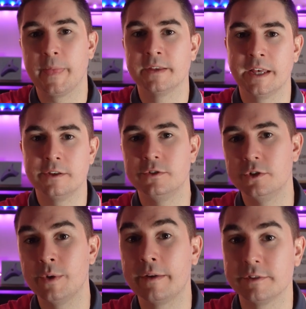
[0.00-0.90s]
is that you
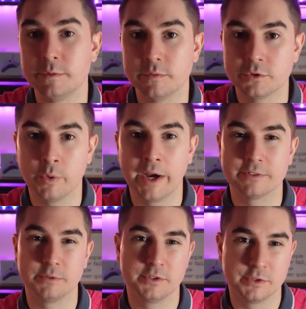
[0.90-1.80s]
do have to move
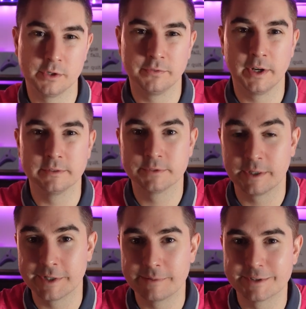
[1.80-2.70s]
twice, which is no fun
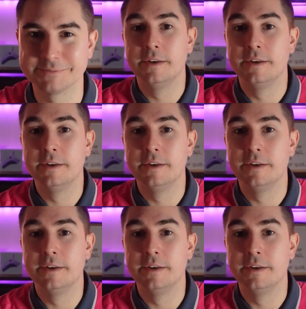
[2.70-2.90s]
sometimes.